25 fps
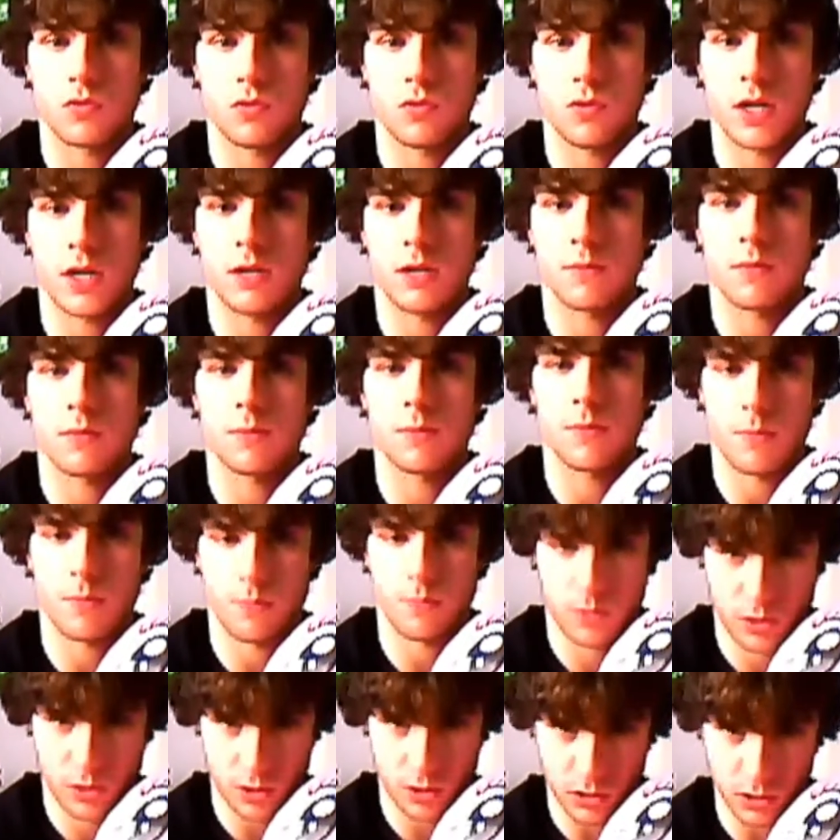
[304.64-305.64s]
try and
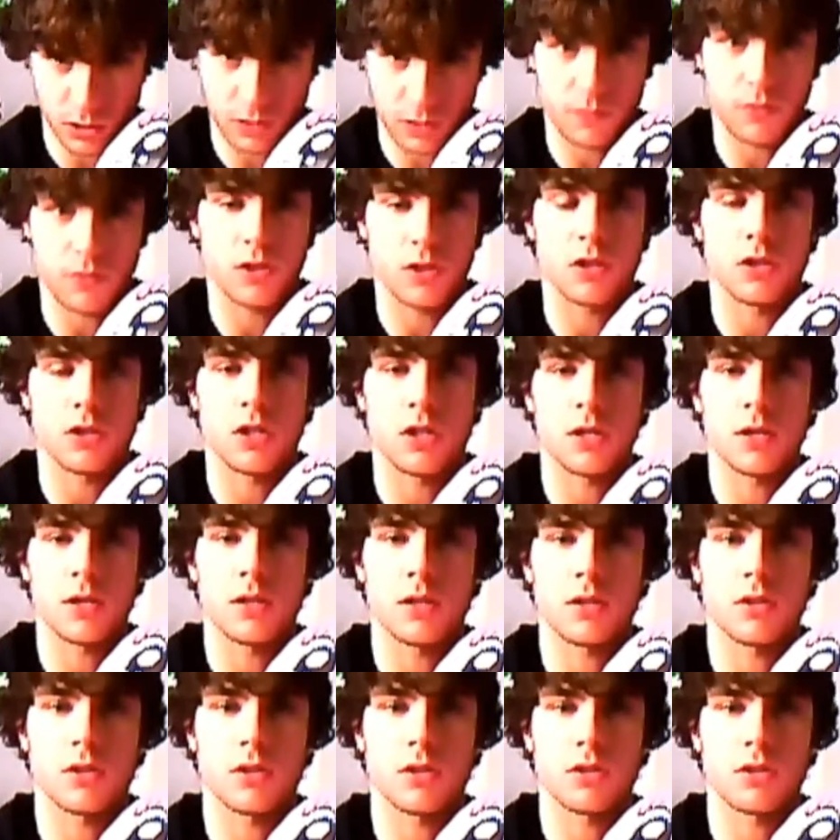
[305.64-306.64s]
remember to leave a
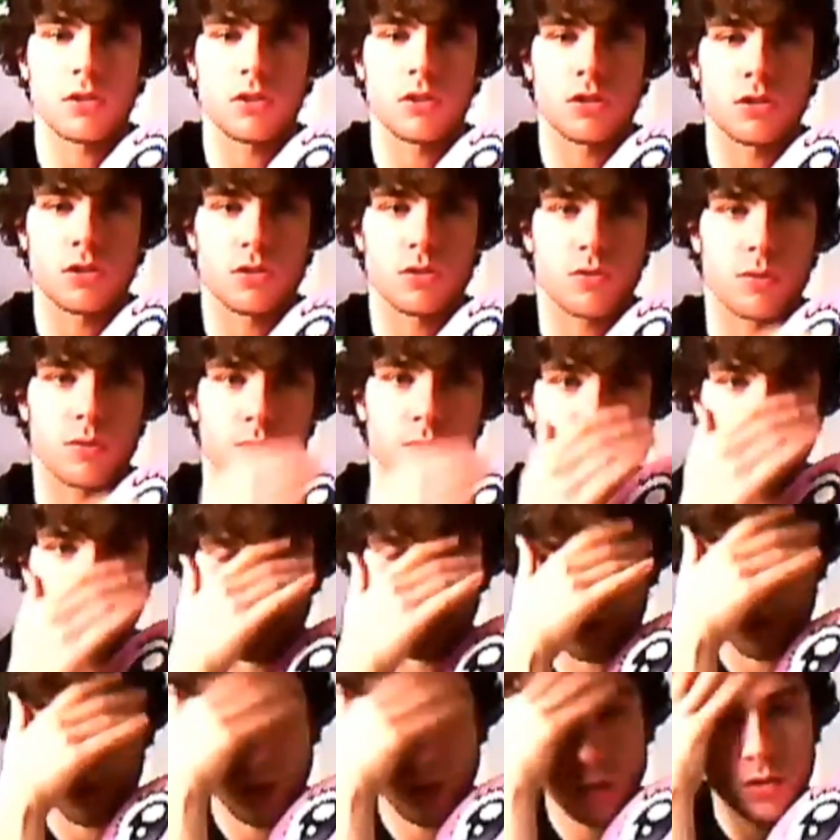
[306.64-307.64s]
link in the
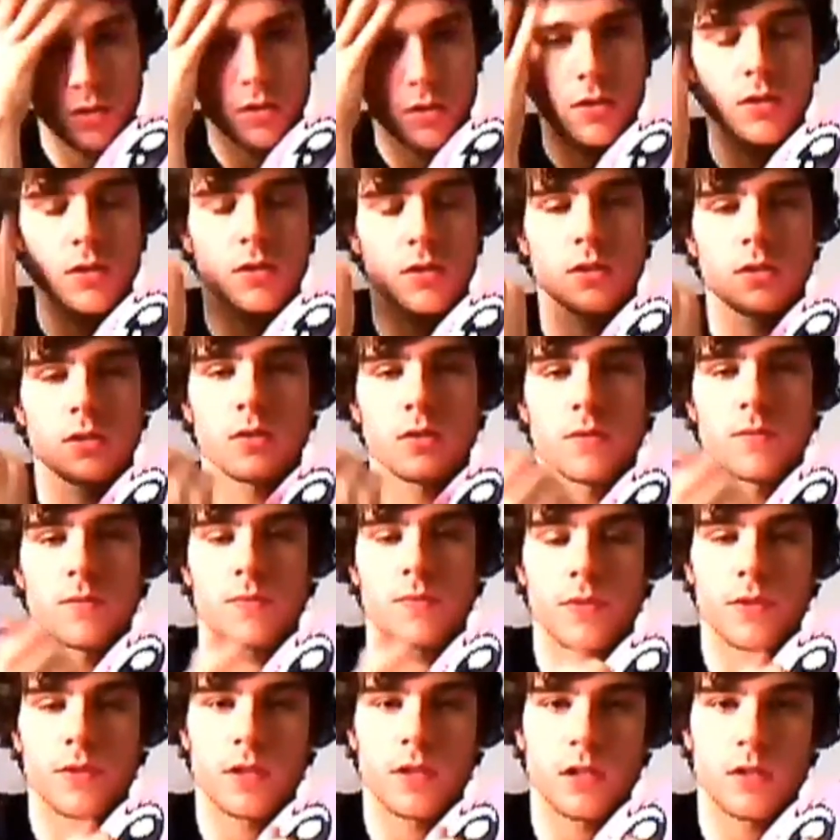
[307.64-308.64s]
description for you.
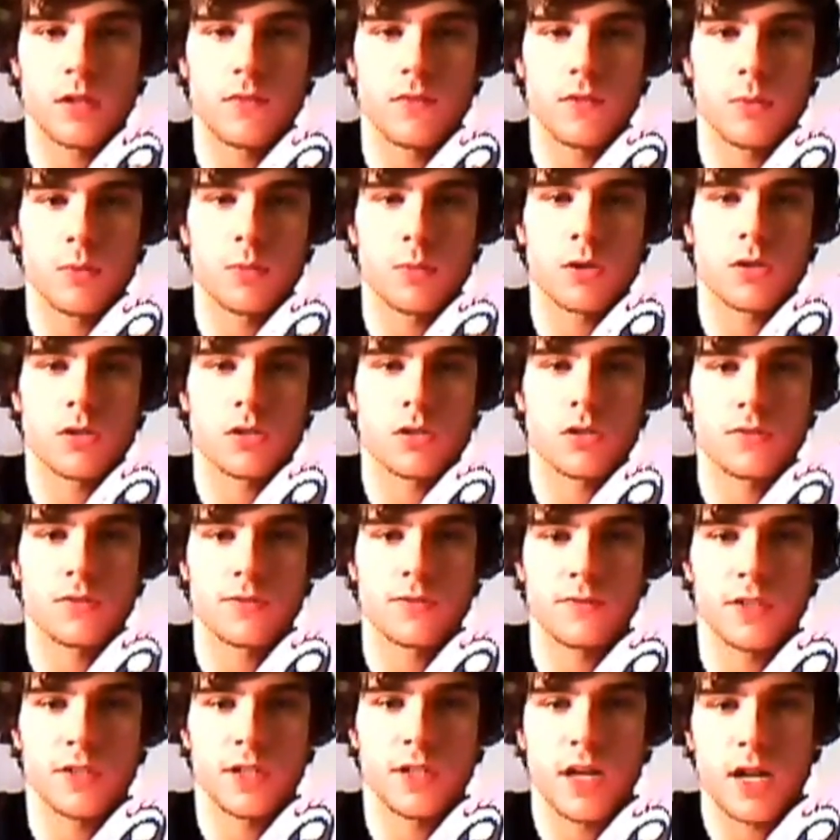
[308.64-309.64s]
If you want
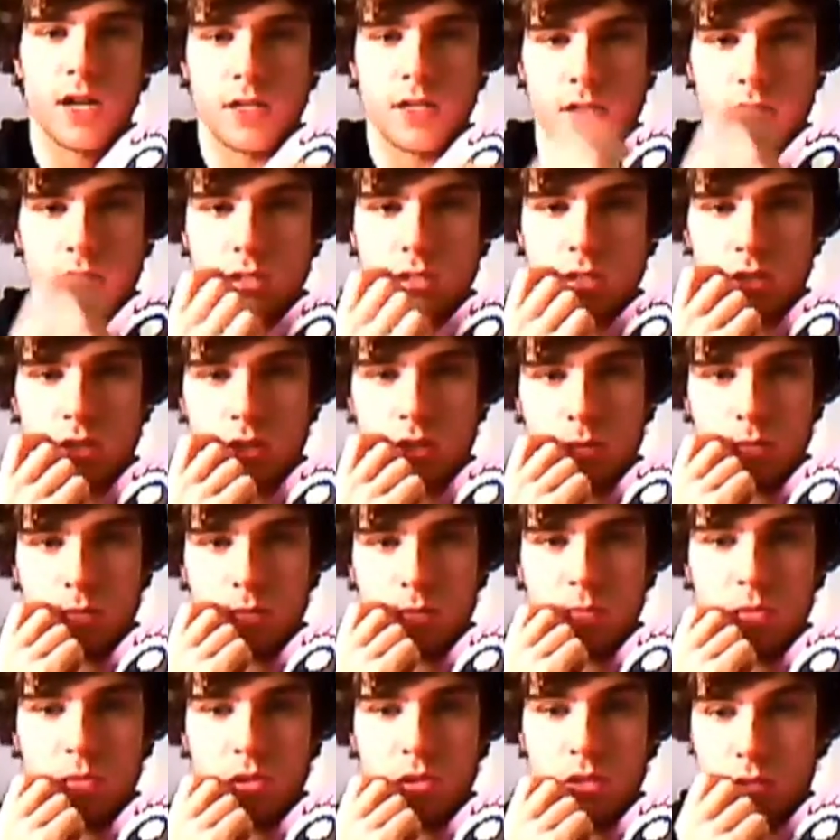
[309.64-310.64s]
something that's,
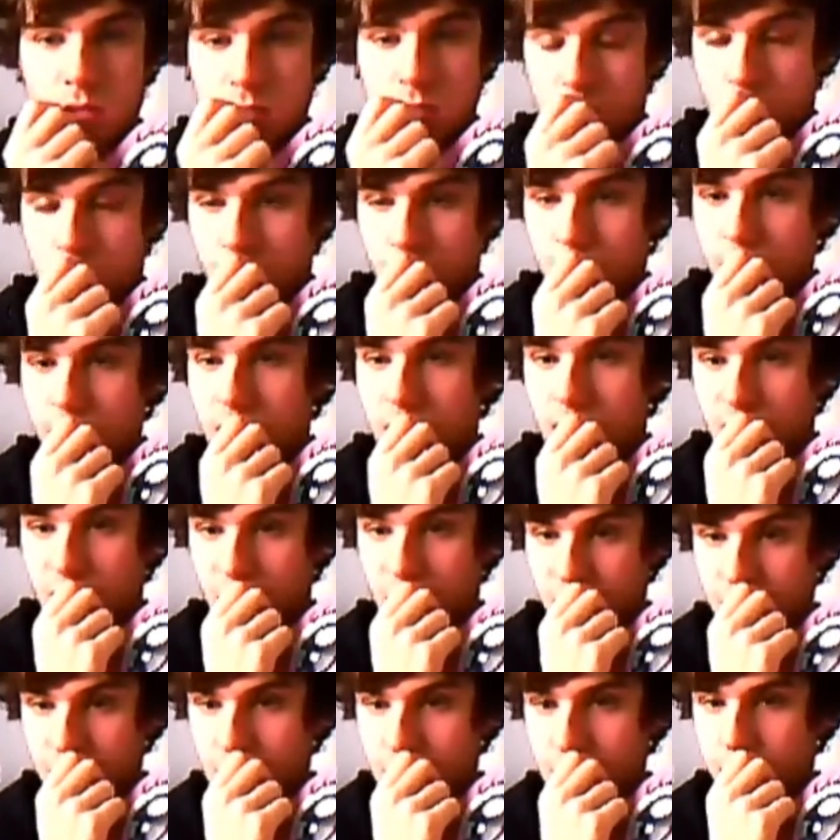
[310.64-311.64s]
to me,
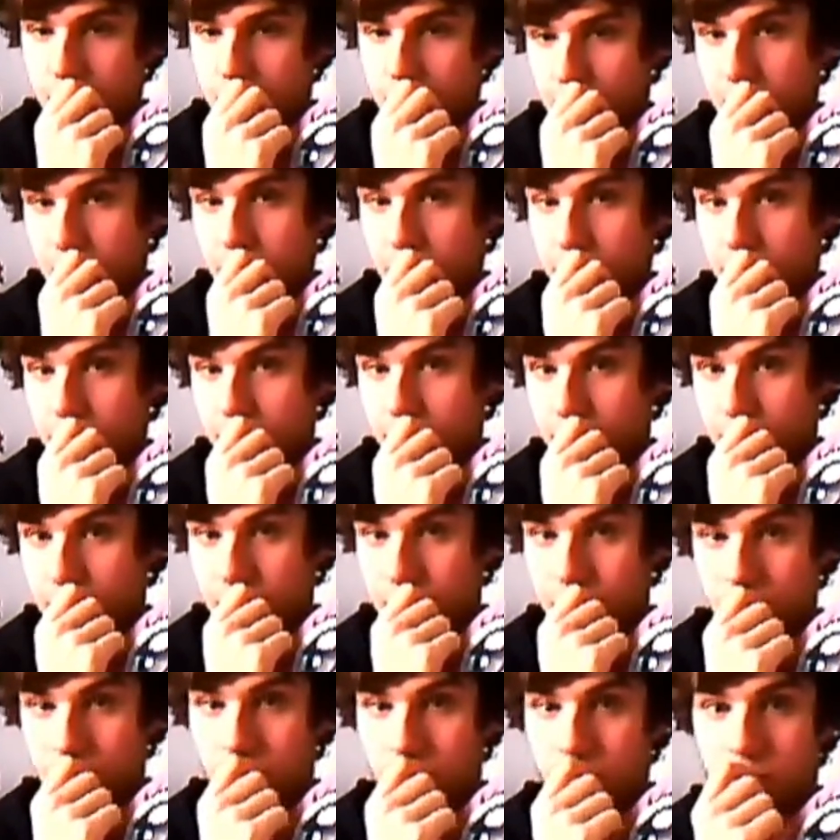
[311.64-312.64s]
is the pony
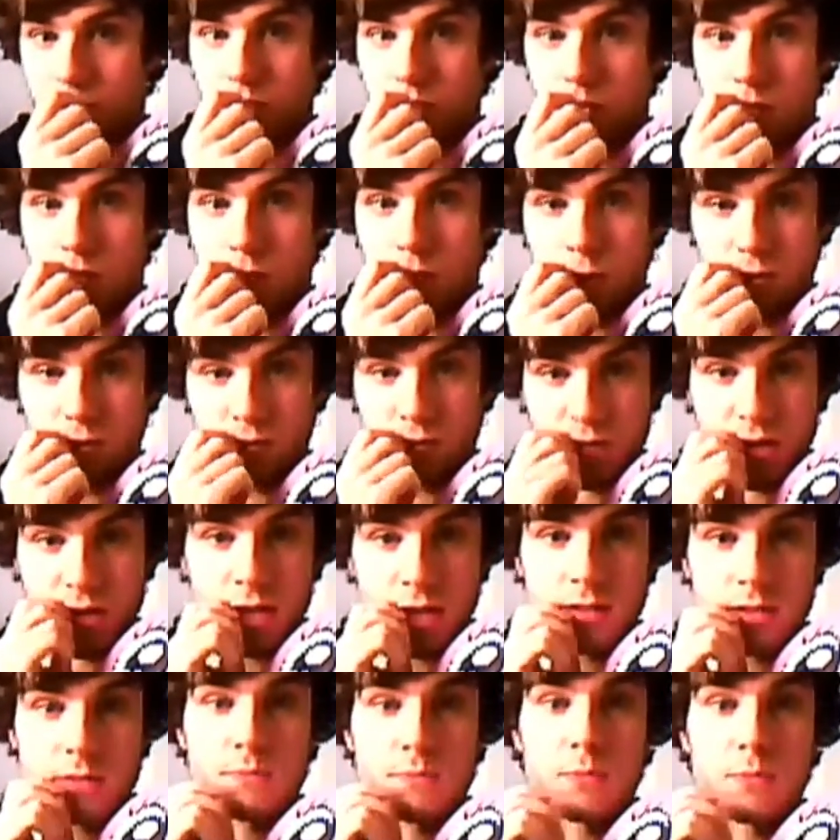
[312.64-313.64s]
equivalent of
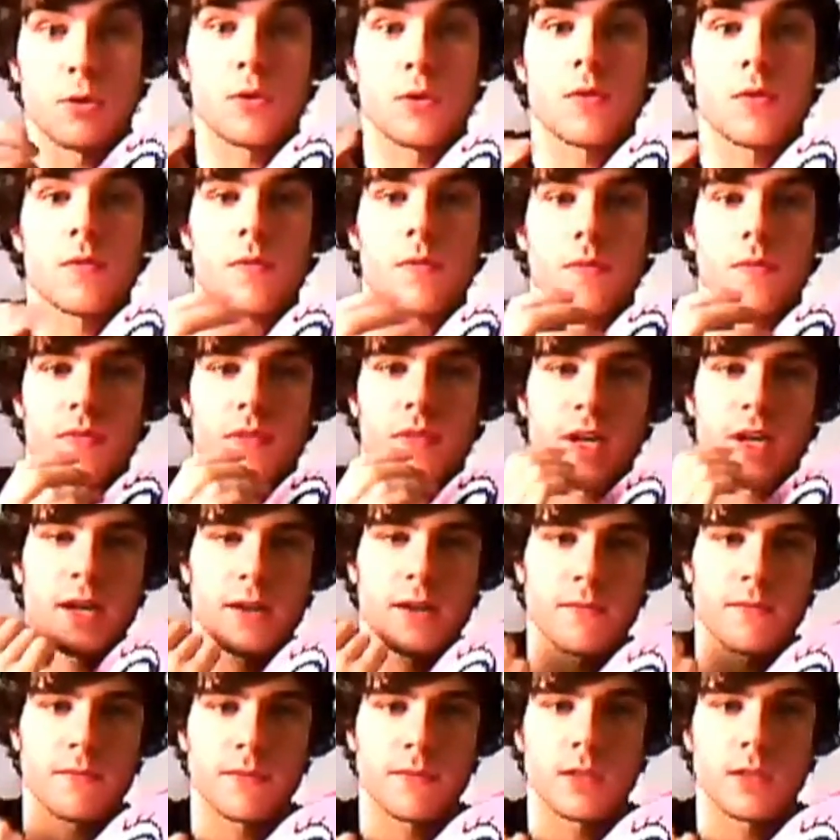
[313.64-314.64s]
Facebook,
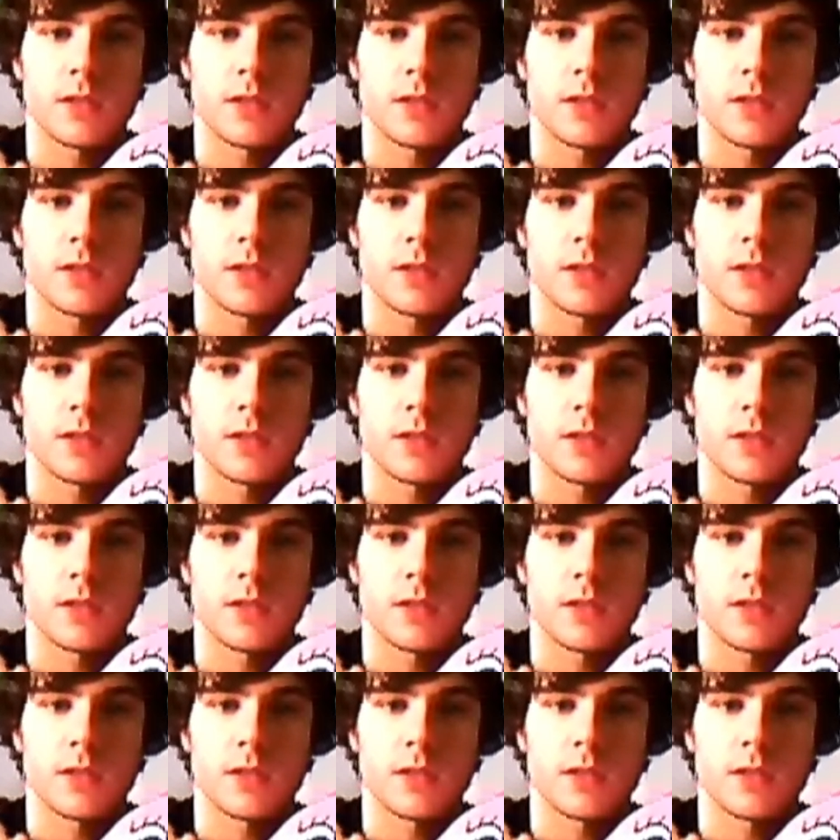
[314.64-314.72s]
then,